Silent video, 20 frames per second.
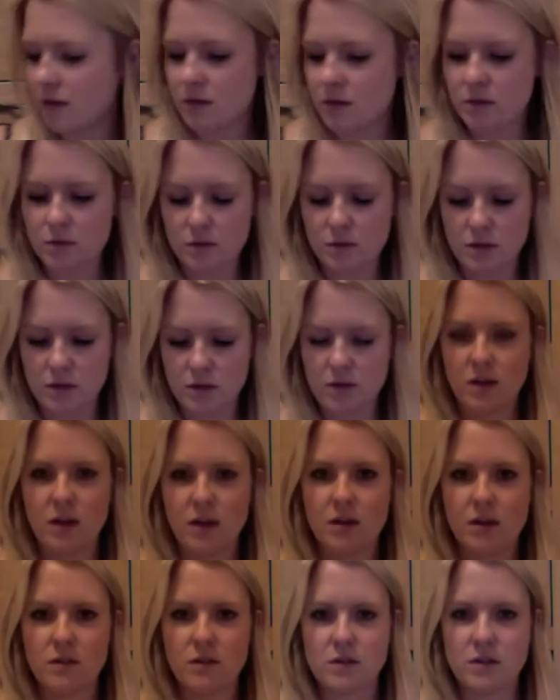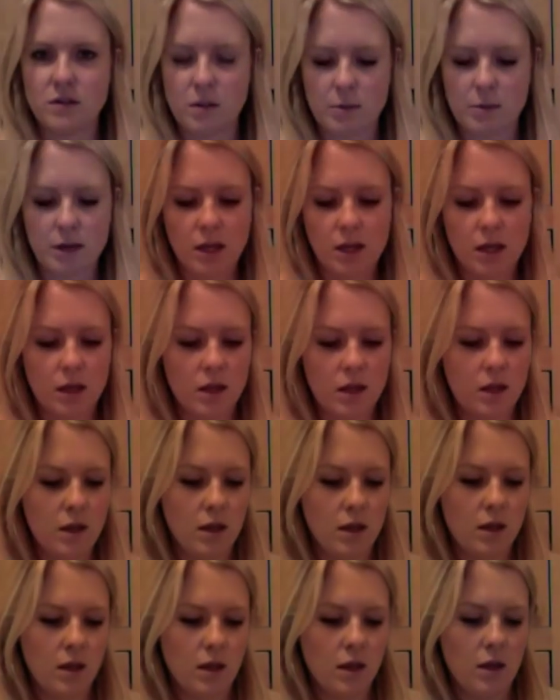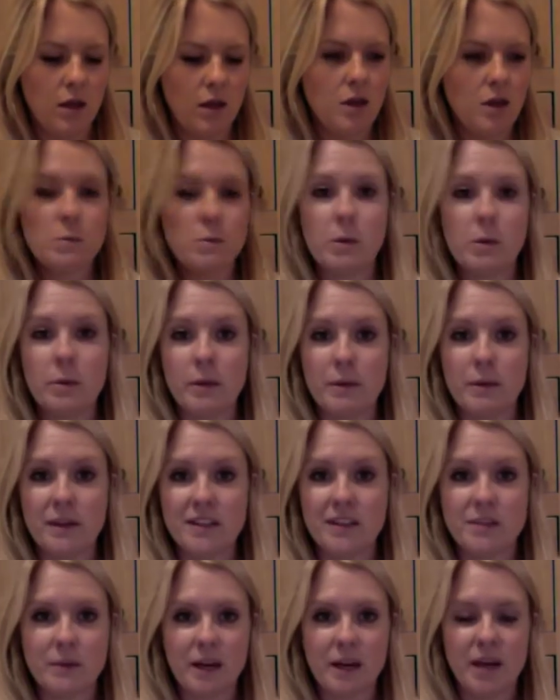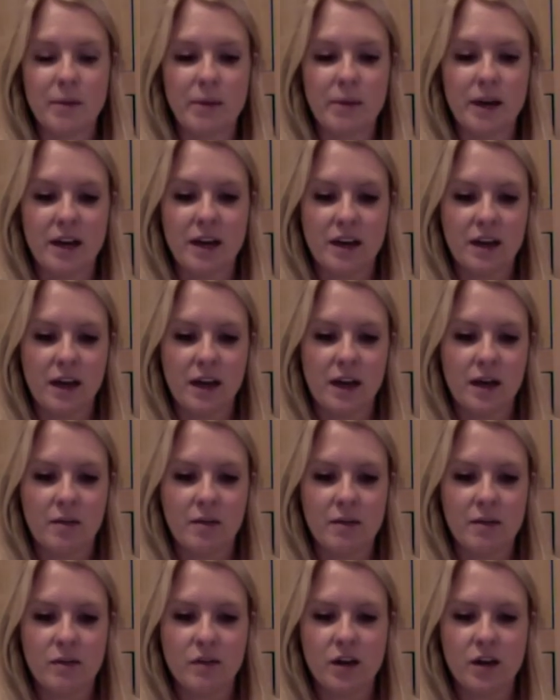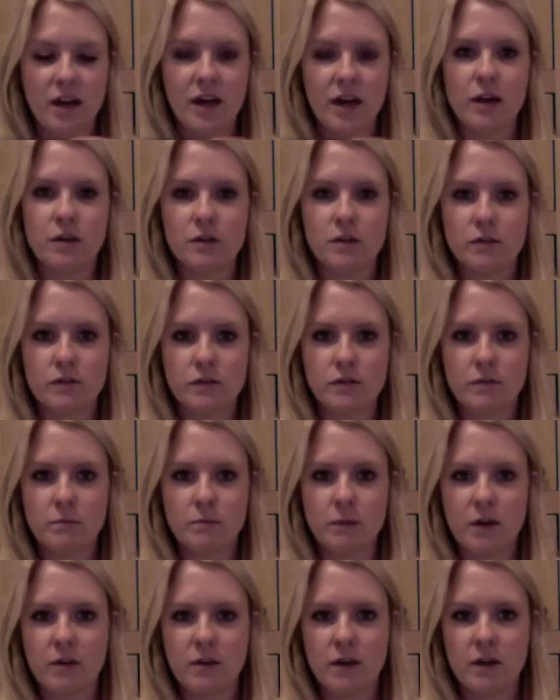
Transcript: Oh goodness, I've got so many. Should probably put these in the makeup bag. I've got an e.l.f. mineral